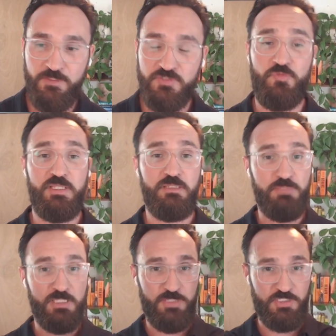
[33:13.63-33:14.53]
So
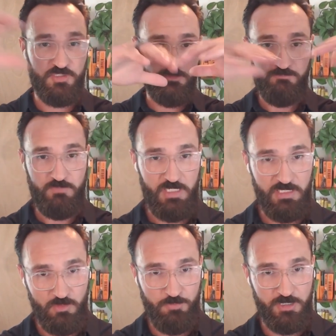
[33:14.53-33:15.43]
thinking big picture,
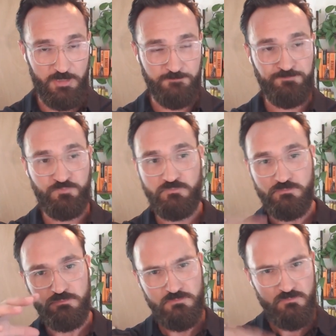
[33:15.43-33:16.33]
annual plan,
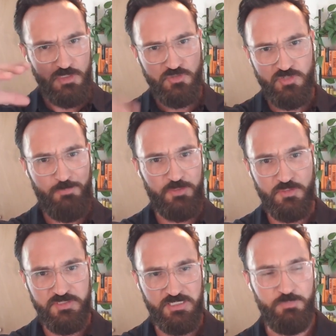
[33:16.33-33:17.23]
dropping
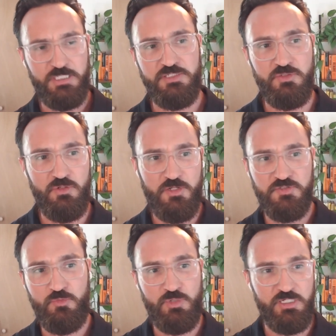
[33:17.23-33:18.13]
those in, because you're
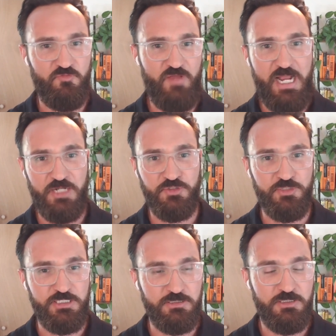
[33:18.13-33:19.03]
also going to want to factor
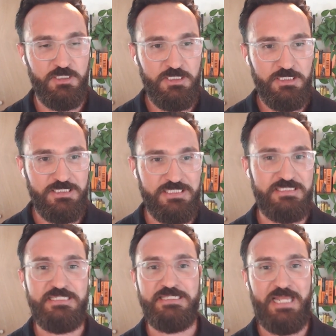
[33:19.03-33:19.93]
in the
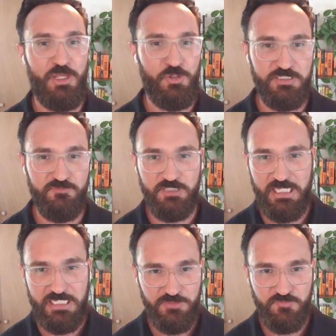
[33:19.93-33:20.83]
seasonality of
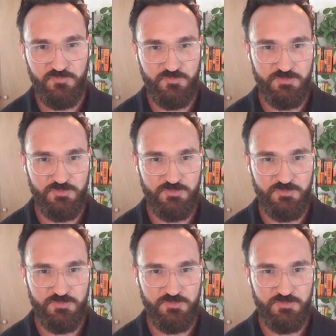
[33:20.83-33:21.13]
life.